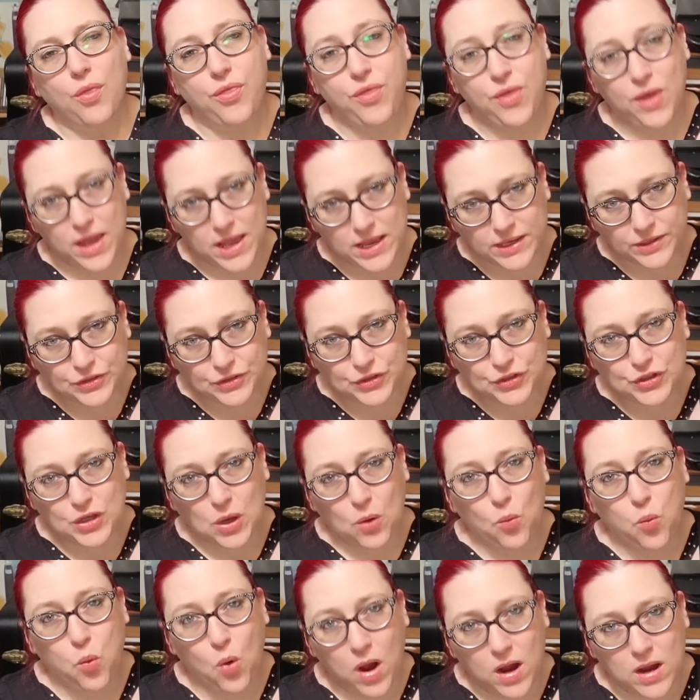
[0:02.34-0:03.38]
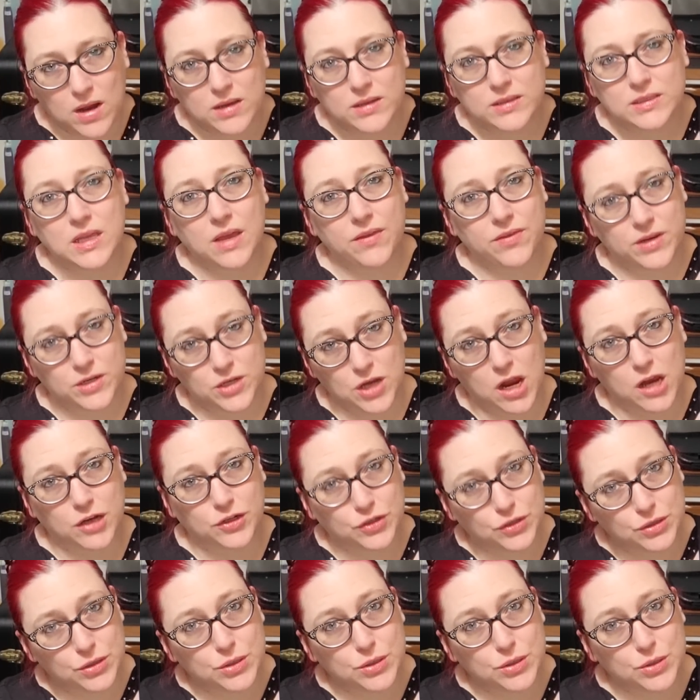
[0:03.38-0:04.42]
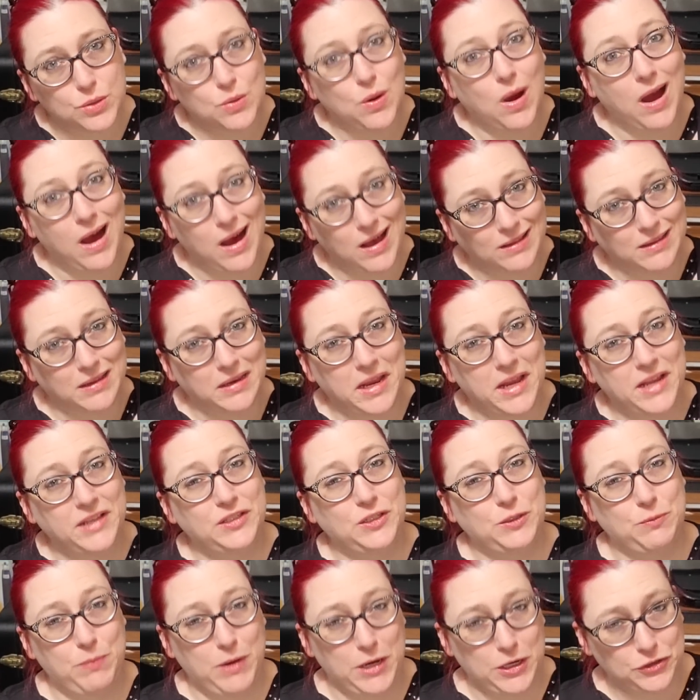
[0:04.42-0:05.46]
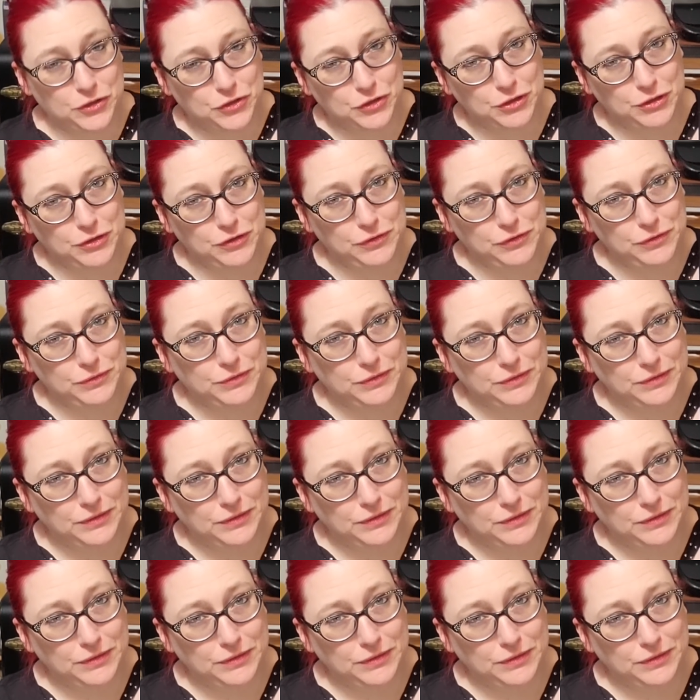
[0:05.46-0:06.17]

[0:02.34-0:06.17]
This was the Doctor Who holiday special.